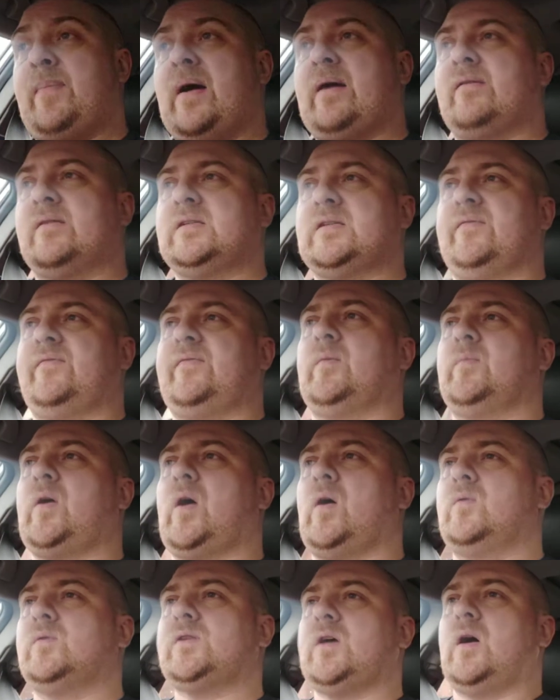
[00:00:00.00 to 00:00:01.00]
better as the film
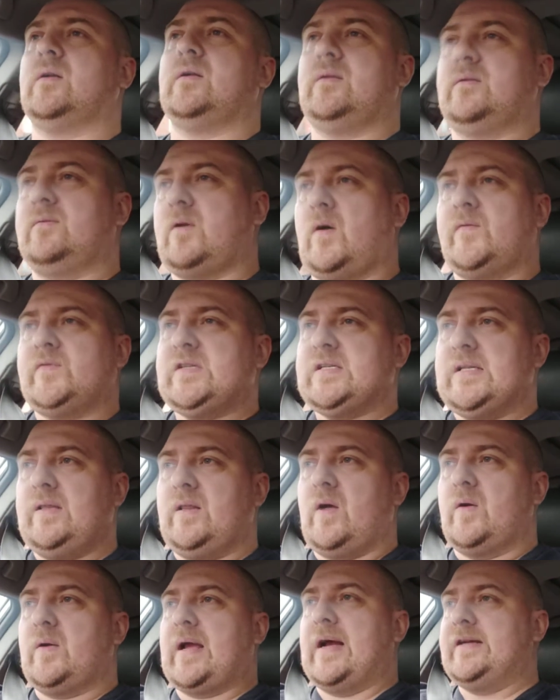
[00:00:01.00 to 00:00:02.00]
goes on, and obviously
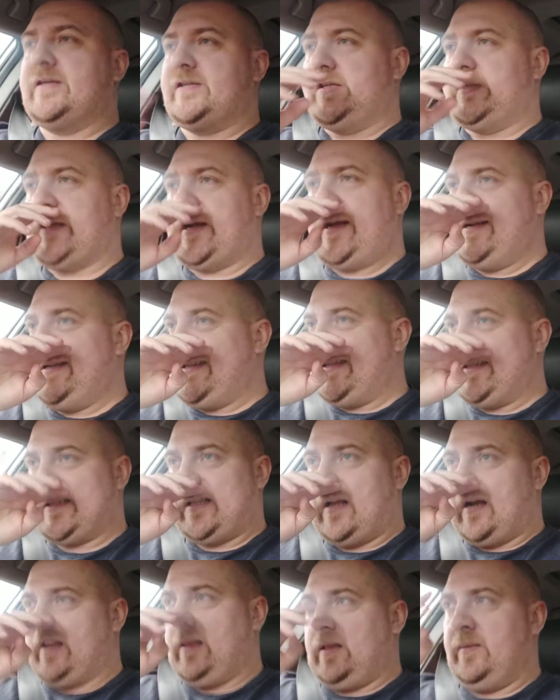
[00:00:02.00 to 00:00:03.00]
location changes
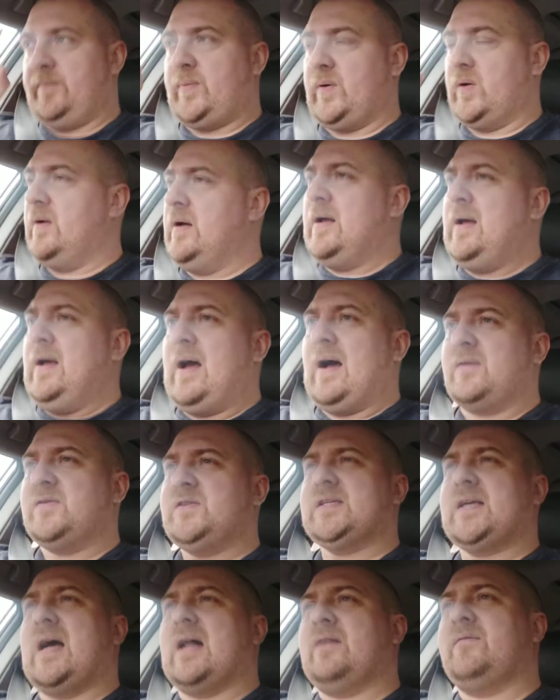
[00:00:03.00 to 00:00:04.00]
slightly, but I was
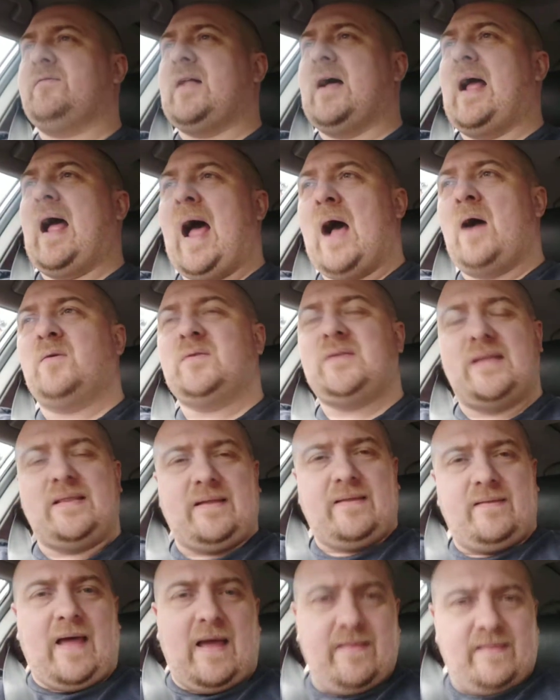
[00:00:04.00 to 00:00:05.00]
just kind of like, how did
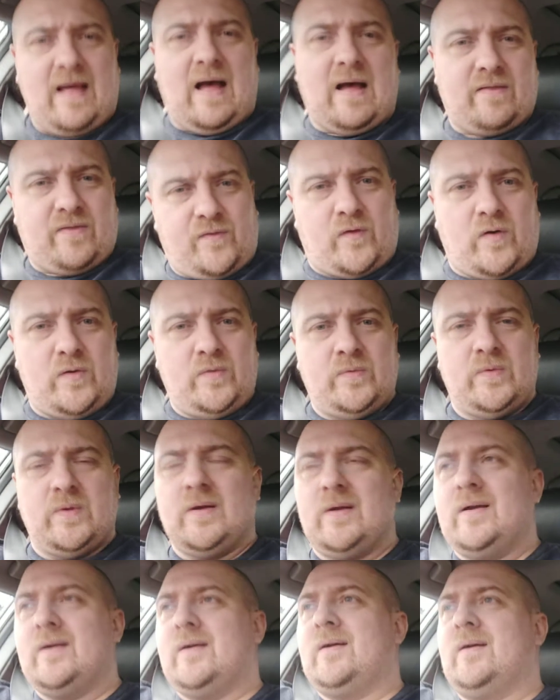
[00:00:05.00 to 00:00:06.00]
they let that through?
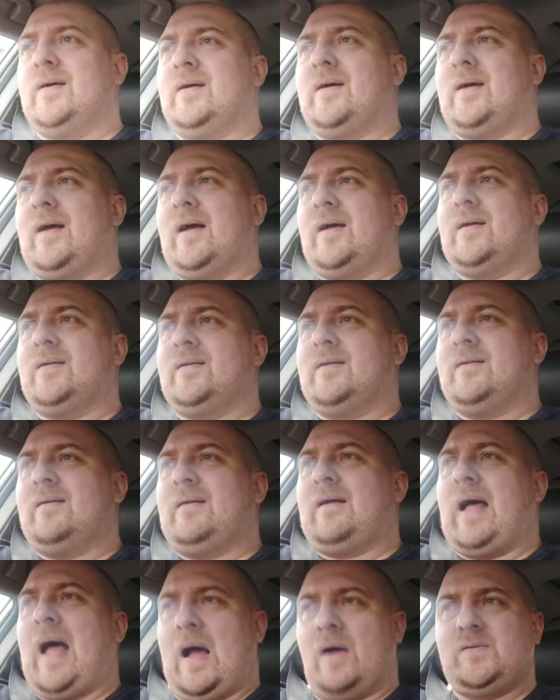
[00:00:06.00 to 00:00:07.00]

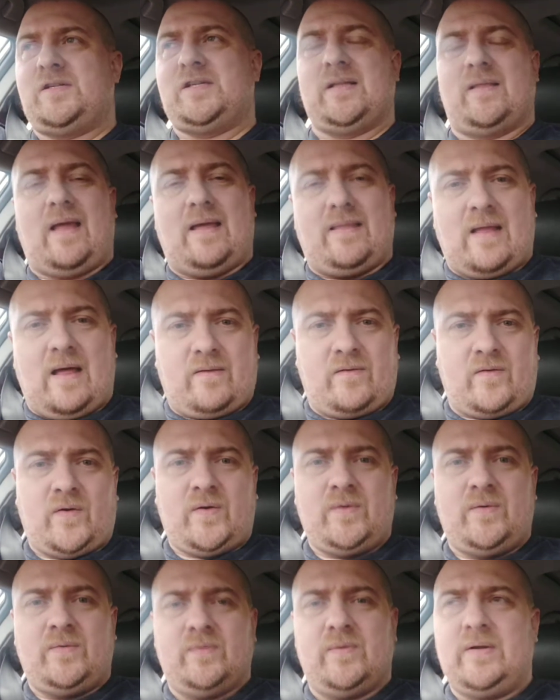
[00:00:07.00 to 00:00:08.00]
How do you let that
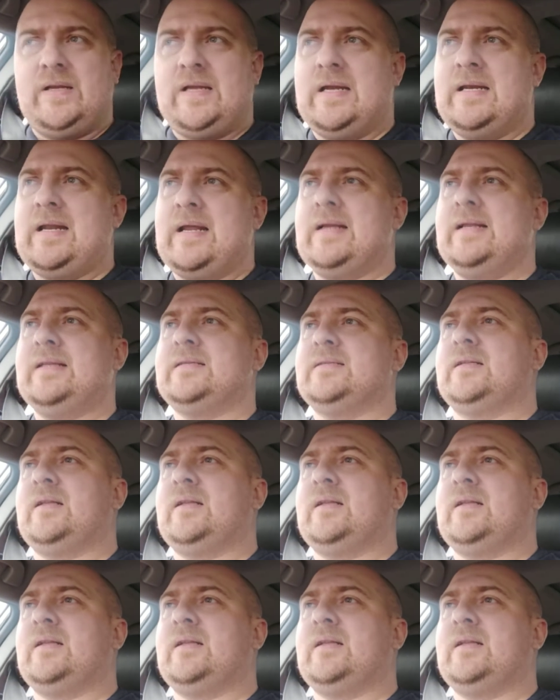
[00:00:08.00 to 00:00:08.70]
through? You need